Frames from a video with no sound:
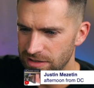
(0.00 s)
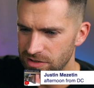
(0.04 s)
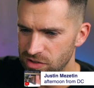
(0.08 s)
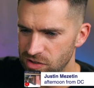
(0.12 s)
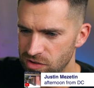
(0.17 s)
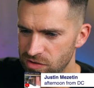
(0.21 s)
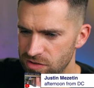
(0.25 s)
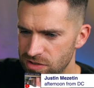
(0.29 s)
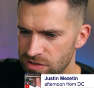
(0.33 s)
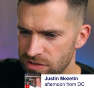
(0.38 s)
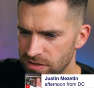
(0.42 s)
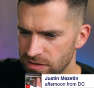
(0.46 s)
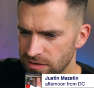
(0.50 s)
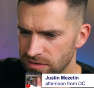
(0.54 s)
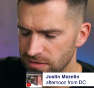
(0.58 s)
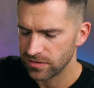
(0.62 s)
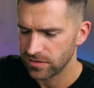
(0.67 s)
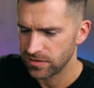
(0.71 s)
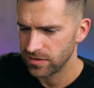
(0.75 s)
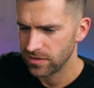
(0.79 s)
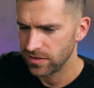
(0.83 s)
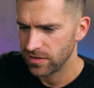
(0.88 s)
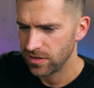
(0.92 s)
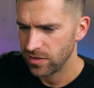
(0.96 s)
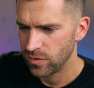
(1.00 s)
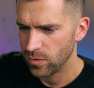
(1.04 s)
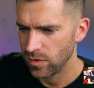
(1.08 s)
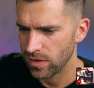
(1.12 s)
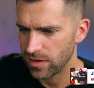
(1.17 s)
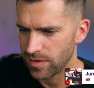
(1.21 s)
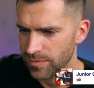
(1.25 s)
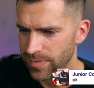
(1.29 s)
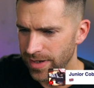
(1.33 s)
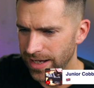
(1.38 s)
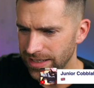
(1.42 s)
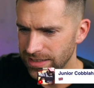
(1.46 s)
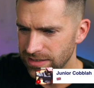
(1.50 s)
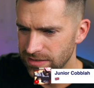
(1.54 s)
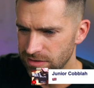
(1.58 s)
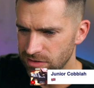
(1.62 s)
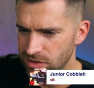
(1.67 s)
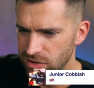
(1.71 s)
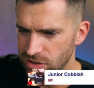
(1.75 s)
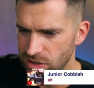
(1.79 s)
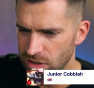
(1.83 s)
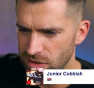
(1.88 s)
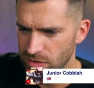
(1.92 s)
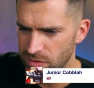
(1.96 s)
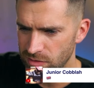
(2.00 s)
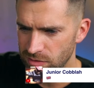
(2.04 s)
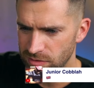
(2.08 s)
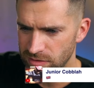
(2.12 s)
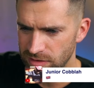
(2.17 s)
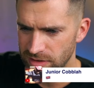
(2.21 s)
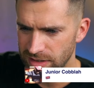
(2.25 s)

Junior, welcome back to the show.